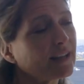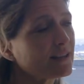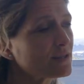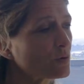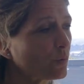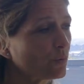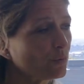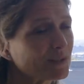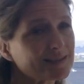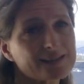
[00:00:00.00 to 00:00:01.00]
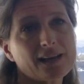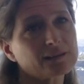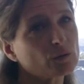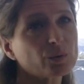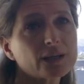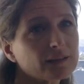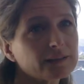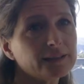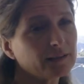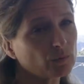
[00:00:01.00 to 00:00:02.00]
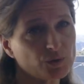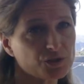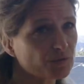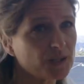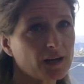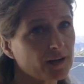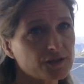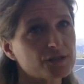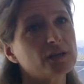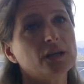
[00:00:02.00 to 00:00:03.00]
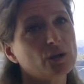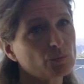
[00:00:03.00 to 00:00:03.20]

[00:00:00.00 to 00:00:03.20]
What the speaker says: and so we scan quickly and we triage